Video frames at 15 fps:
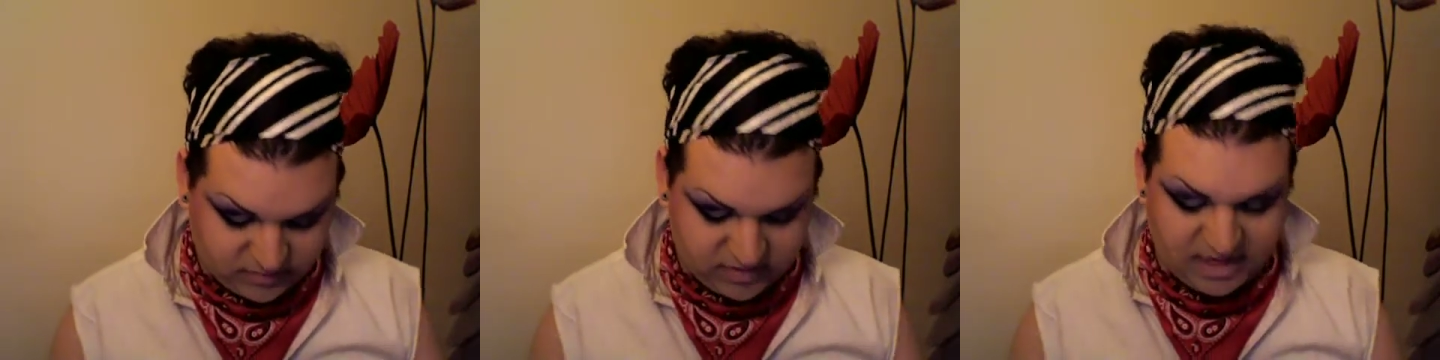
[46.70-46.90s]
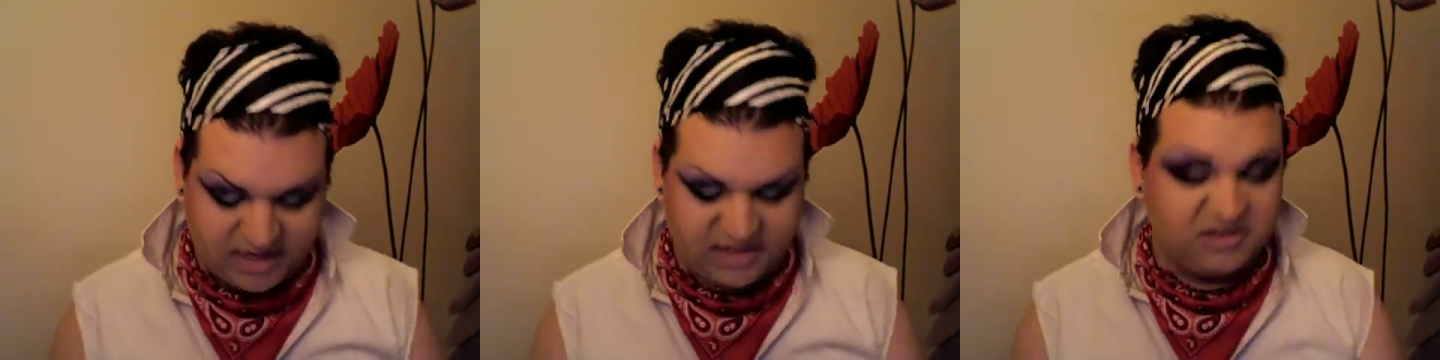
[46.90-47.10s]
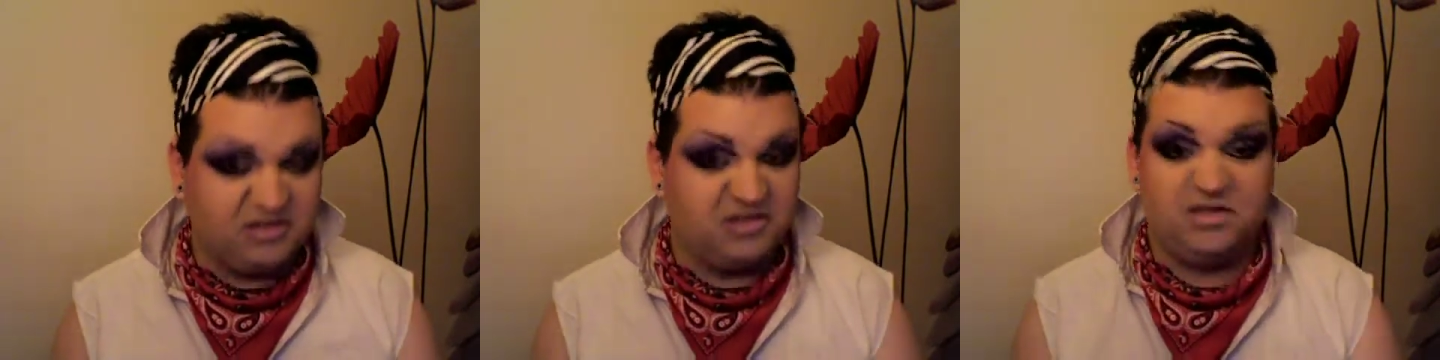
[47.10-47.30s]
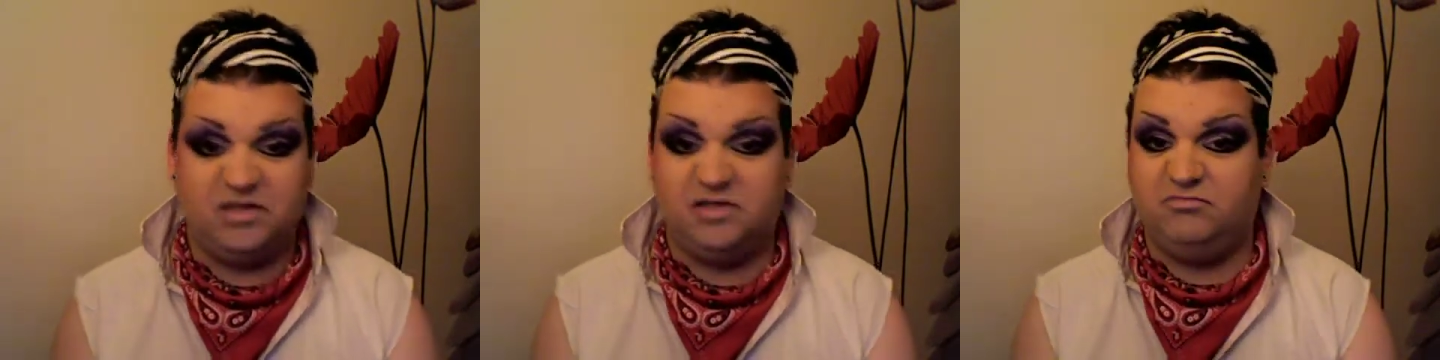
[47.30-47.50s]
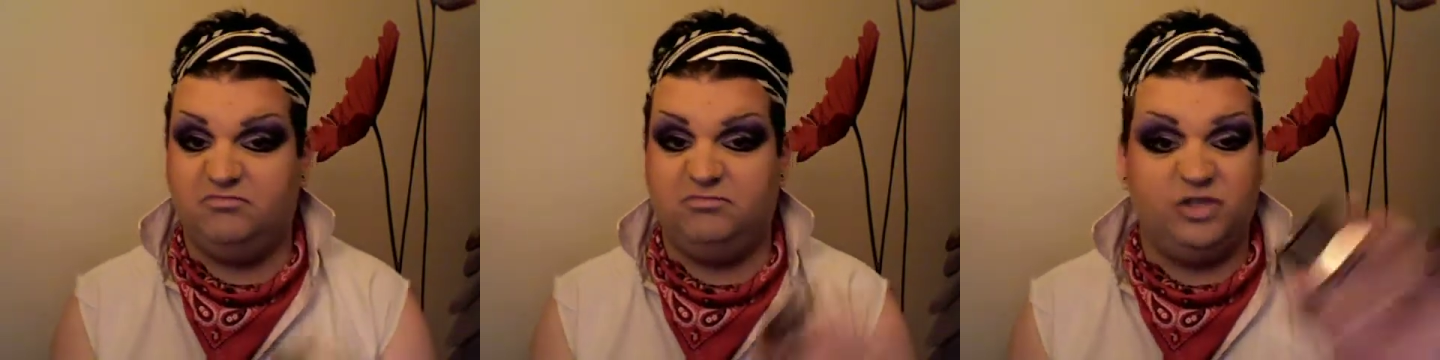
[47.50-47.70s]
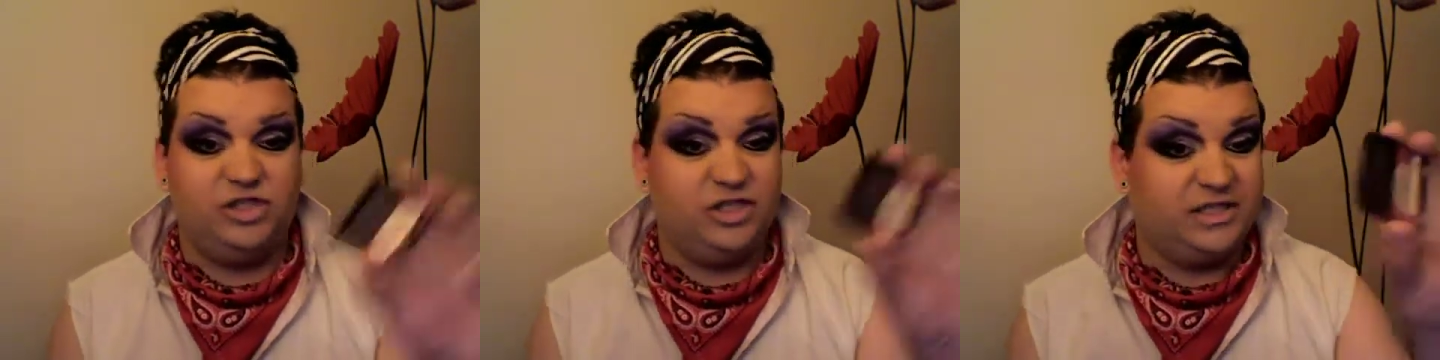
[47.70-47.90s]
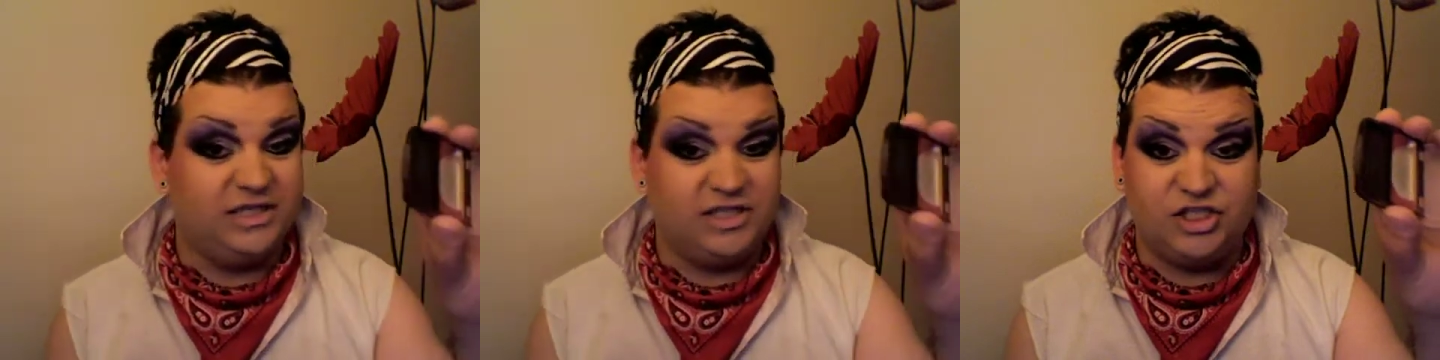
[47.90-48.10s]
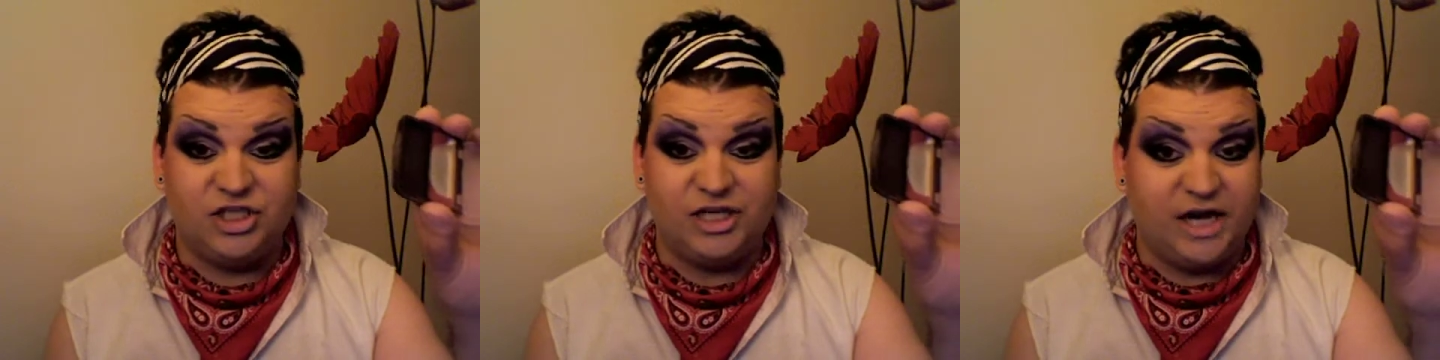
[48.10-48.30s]
I use just
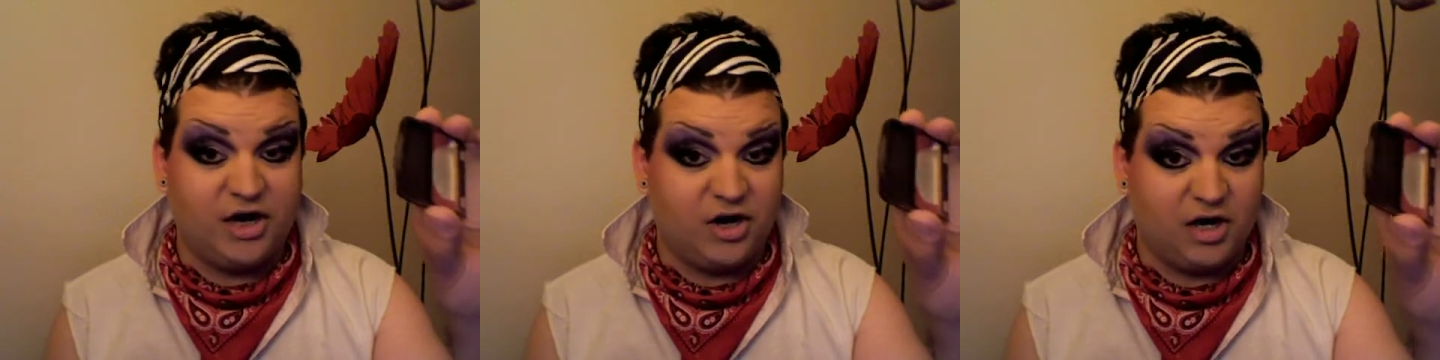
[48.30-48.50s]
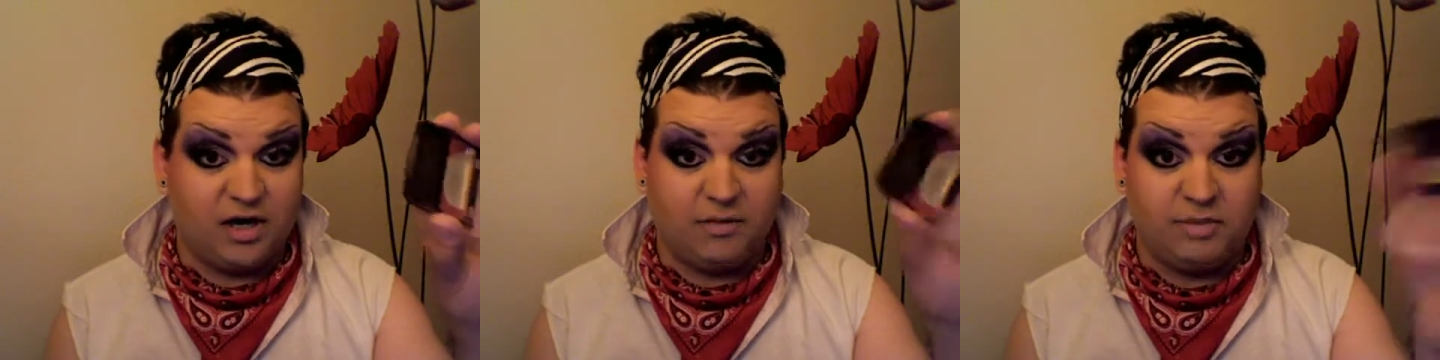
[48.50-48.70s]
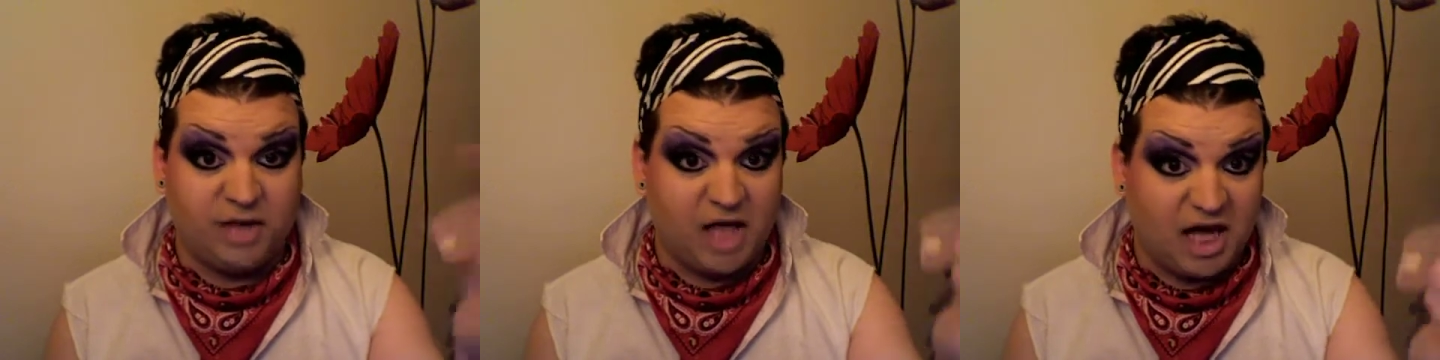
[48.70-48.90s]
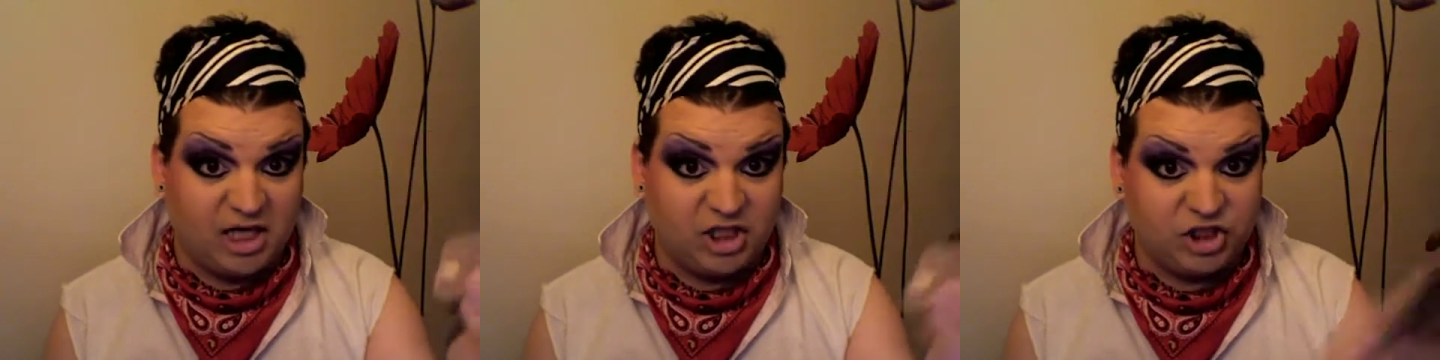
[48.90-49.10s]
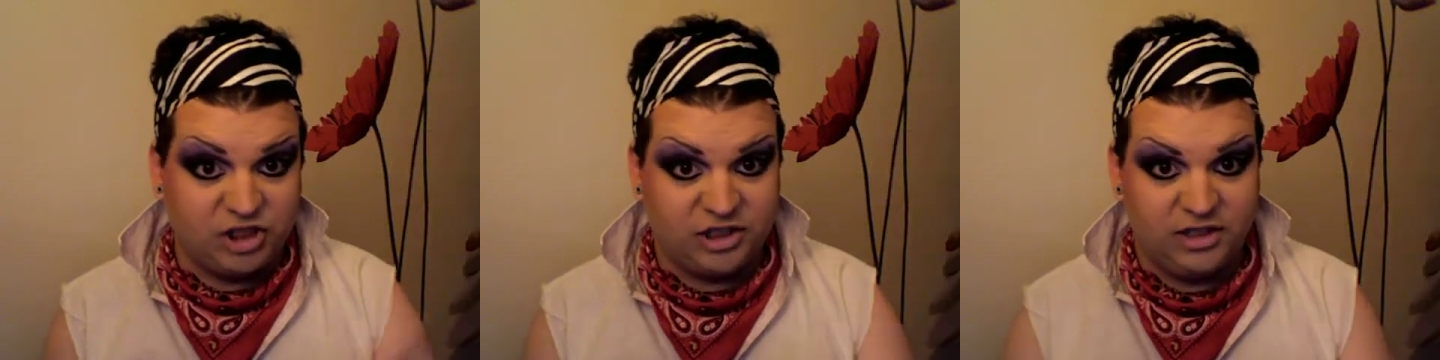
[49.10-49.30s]
a generic blush